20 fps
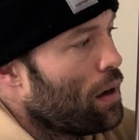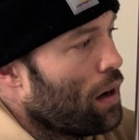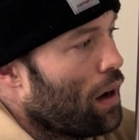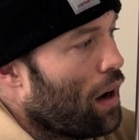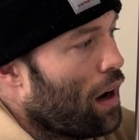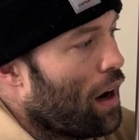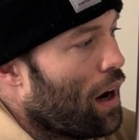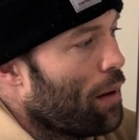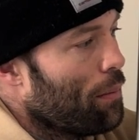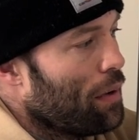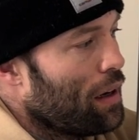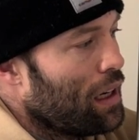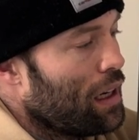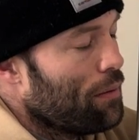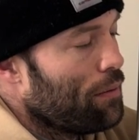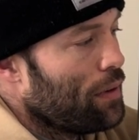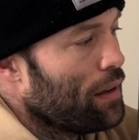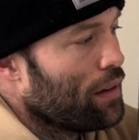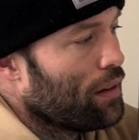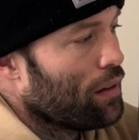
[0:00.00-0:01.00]
Um, and
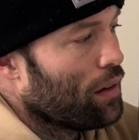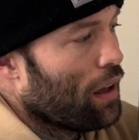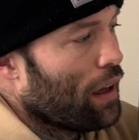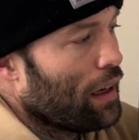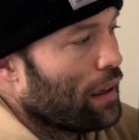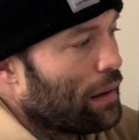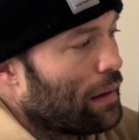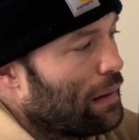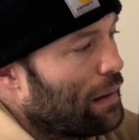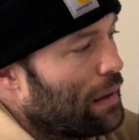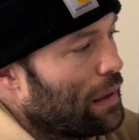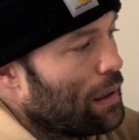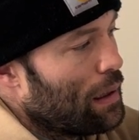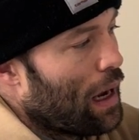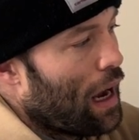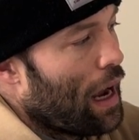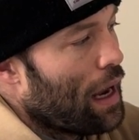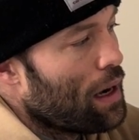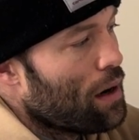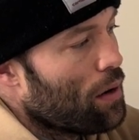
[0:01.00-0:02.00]
if it's like in the,
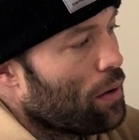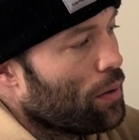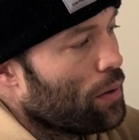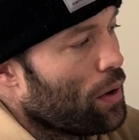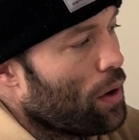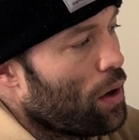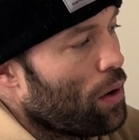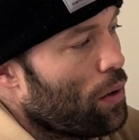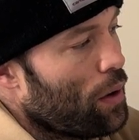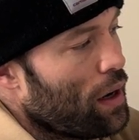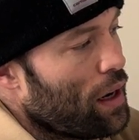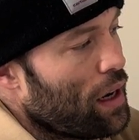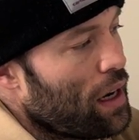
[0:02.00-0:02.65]
I don't know,